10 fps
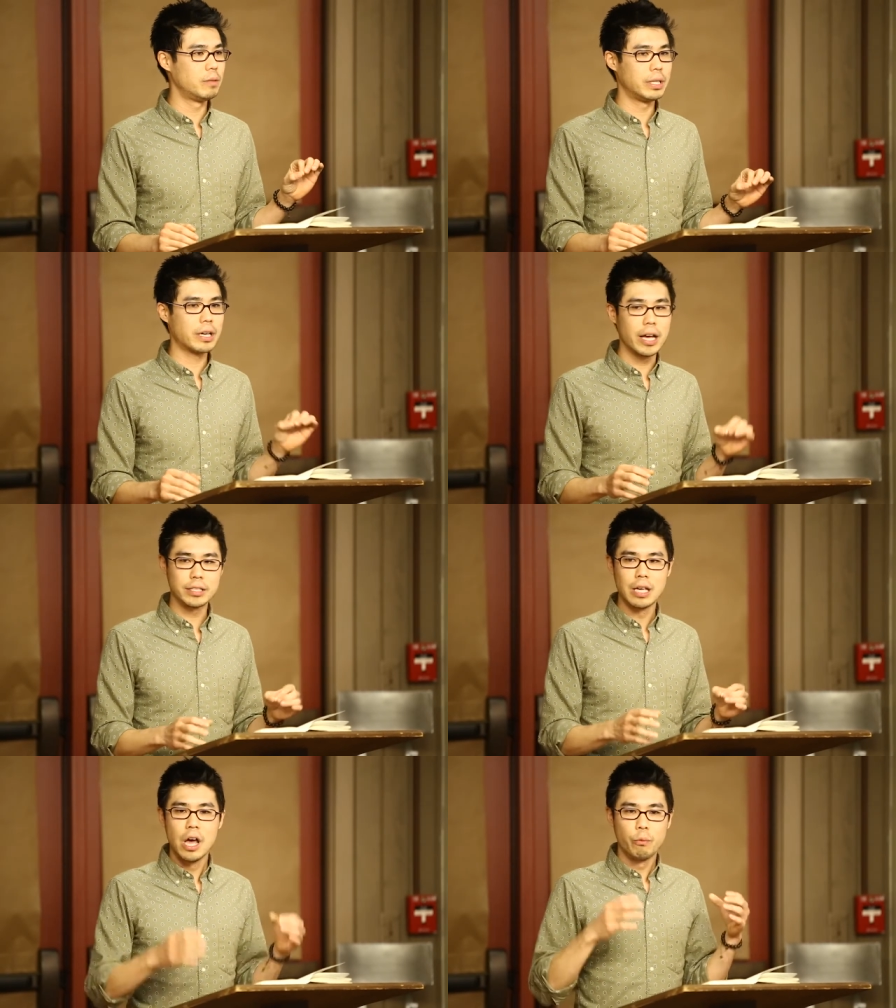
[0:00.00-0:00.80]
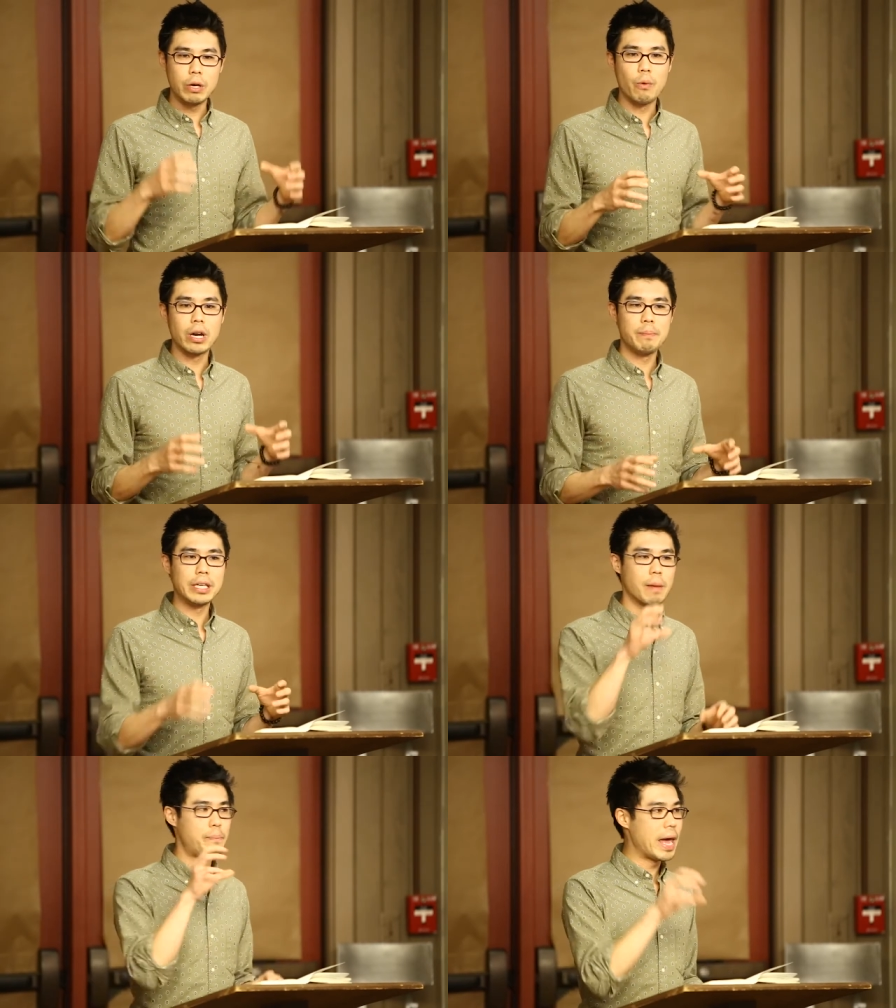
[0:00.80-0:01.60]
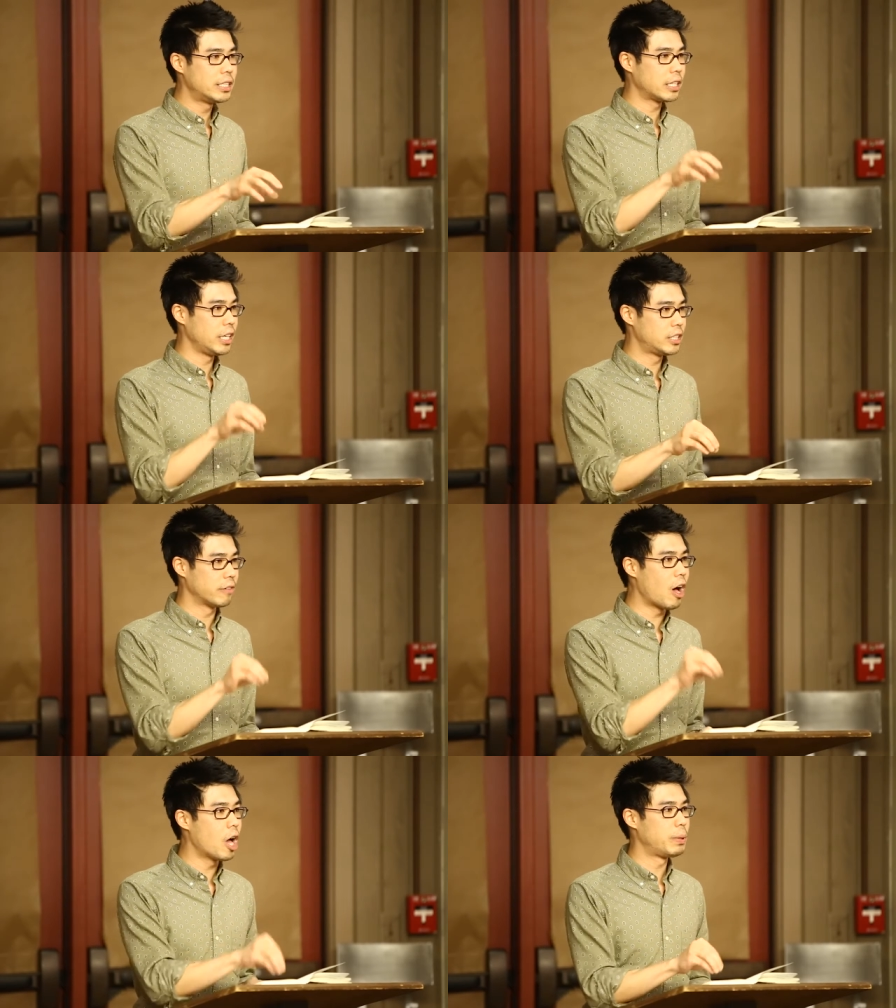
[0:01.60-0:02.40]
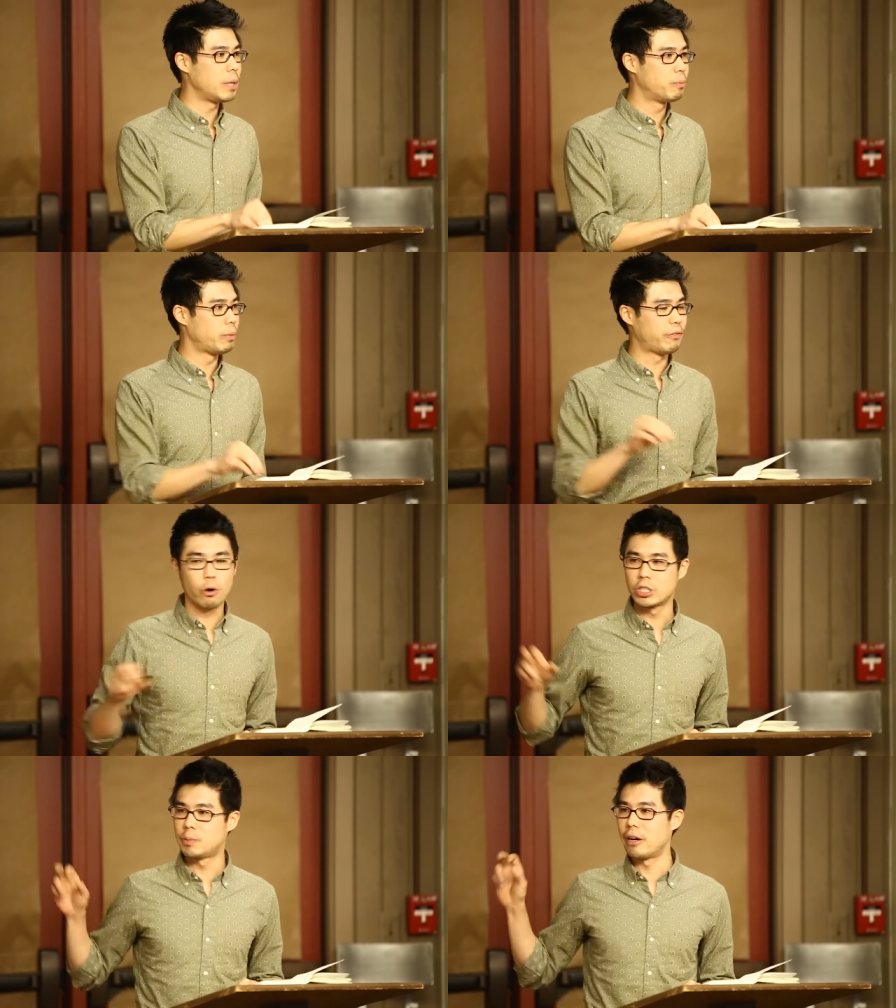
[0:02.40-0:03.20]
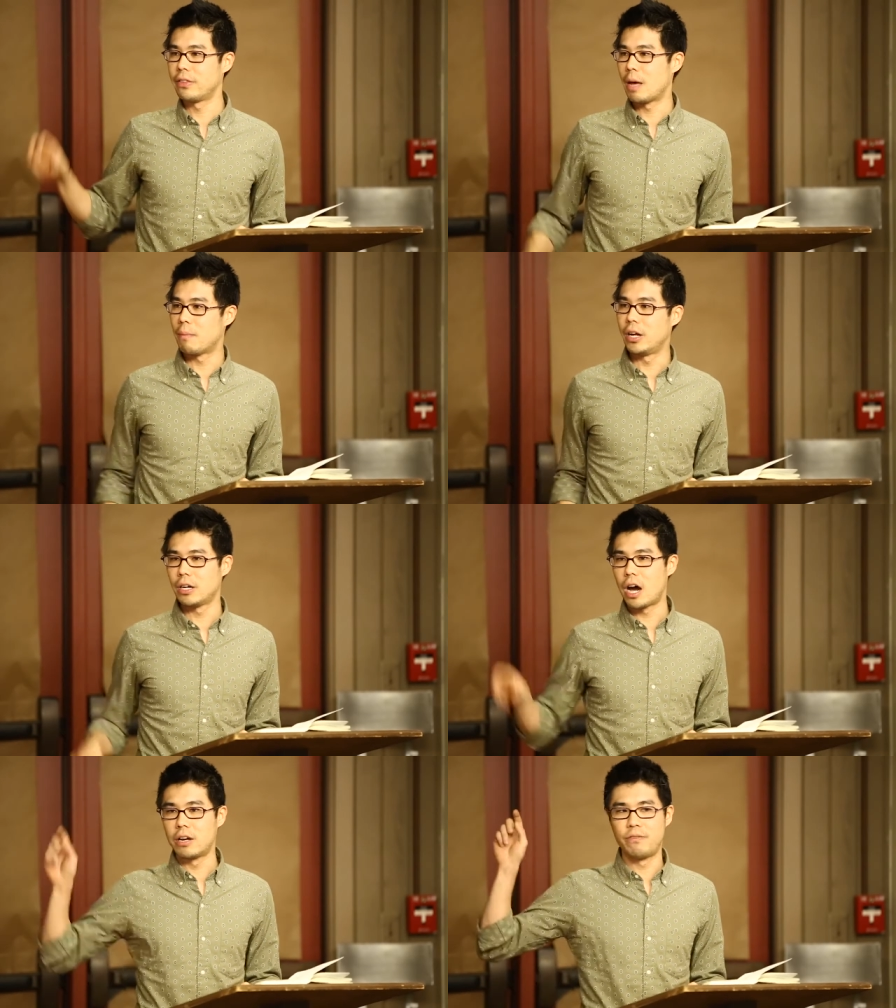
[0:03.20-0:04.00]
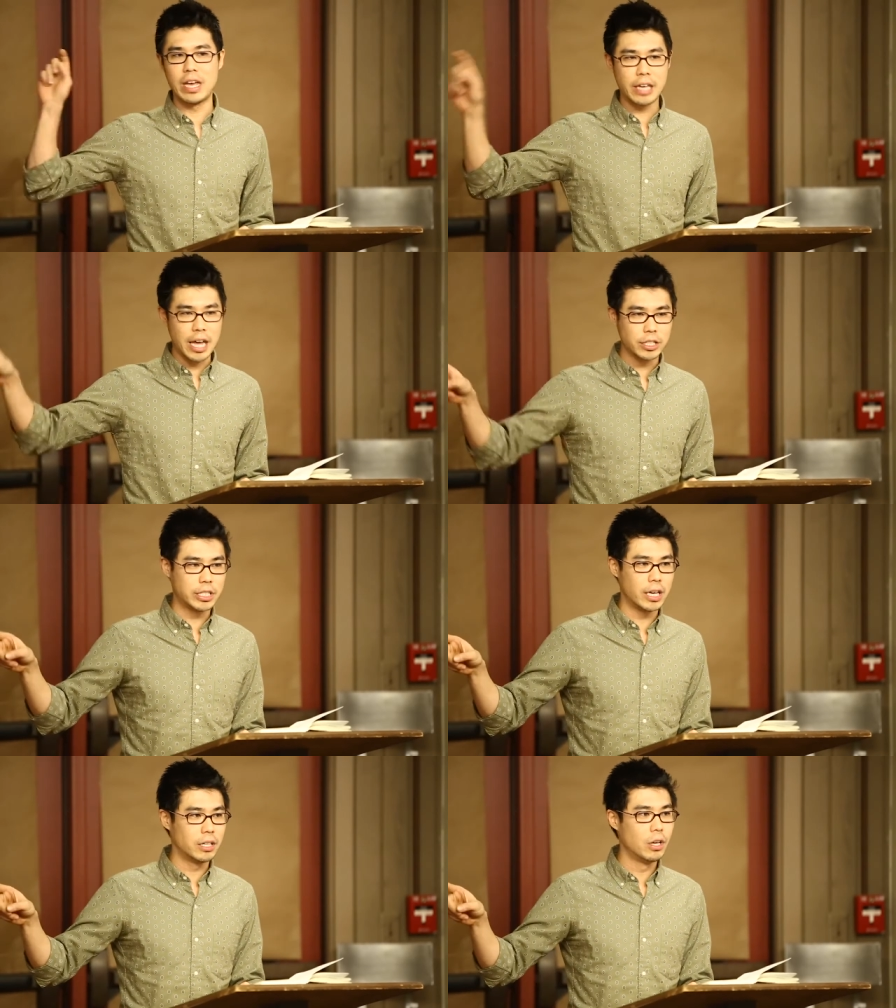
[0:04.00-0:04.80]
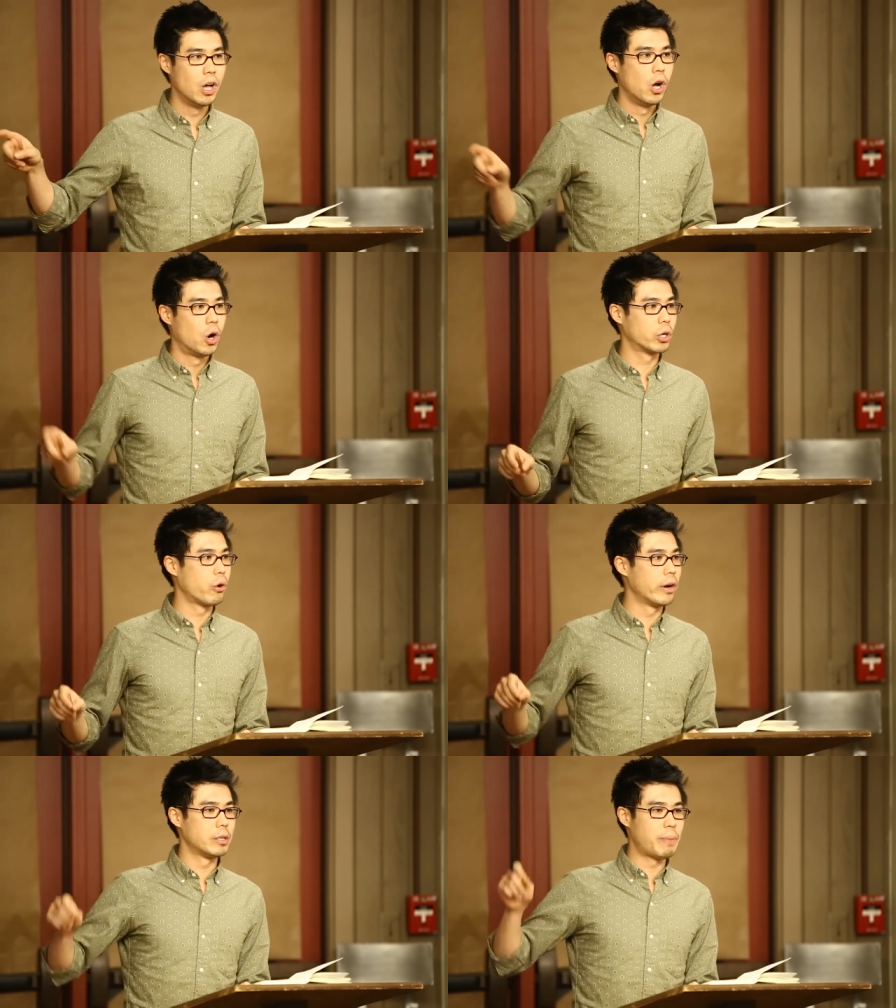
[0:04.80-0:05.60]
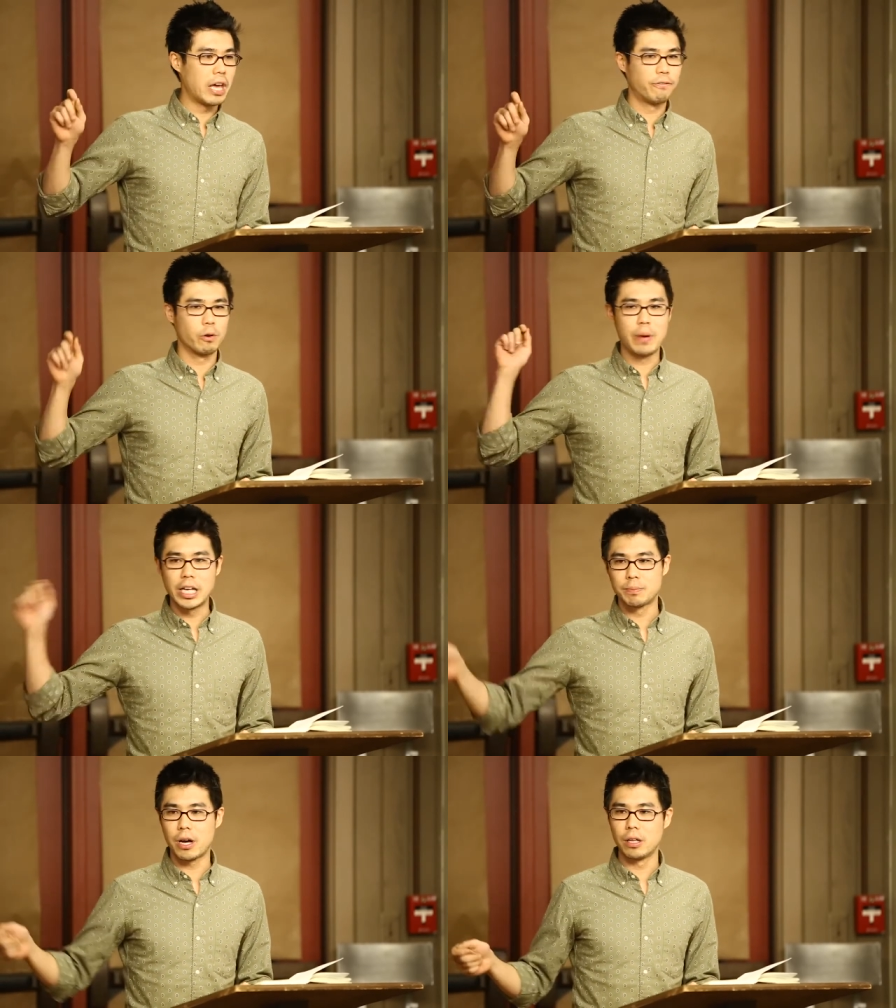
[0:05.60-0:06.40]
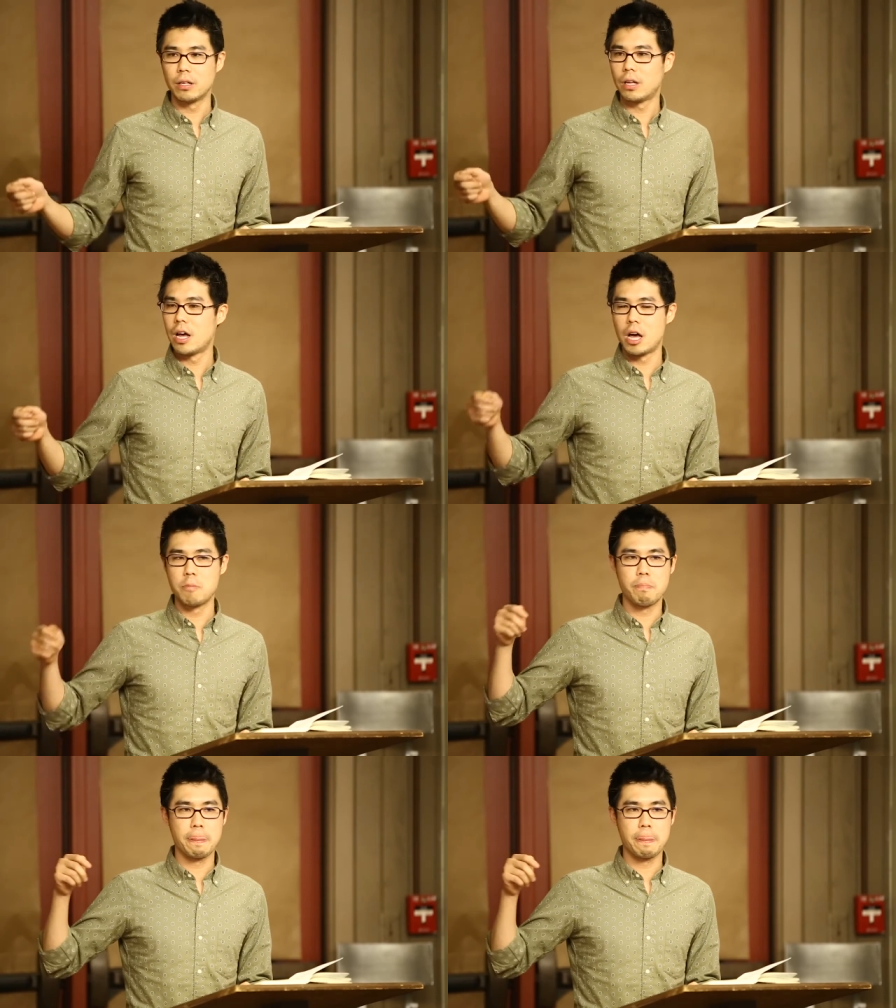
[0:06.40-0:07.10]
because we want to meet the basic needs of all people before spending that money on a vacation or going to pay for baseball